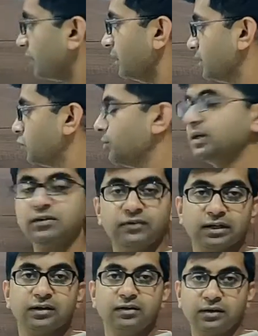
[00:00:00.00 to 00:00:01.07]
Assuming
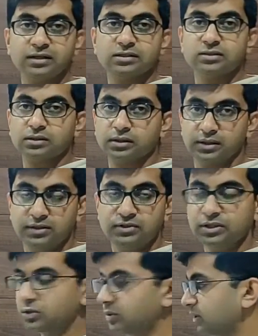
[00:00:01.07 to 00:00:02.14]
dividend interest is
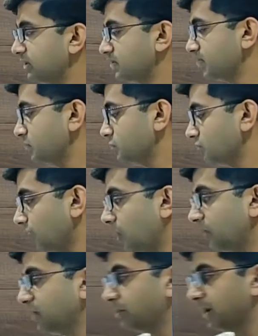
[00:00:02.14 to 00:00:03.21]
0 in this case, so
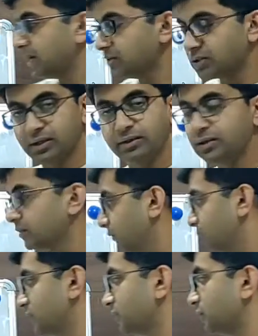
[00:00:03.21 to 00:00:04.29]
400 minus
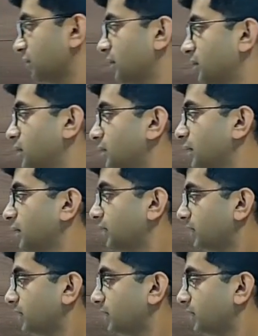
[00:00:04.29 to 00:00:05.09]
100, just 300,